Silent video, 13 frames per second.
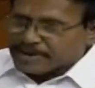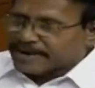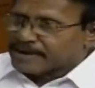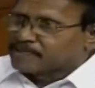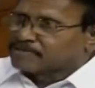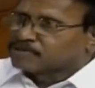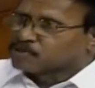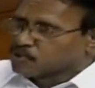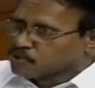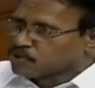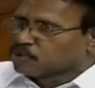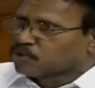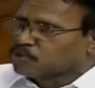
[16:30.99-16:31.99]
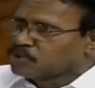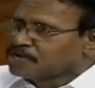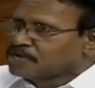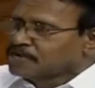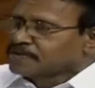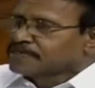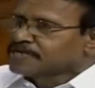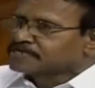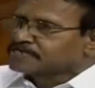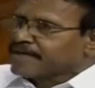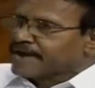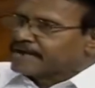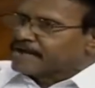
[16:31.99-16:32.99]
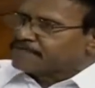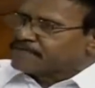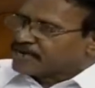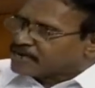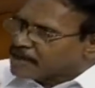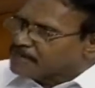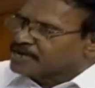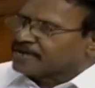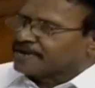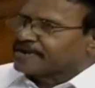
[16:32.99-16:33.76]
madam, through you, this kind of economic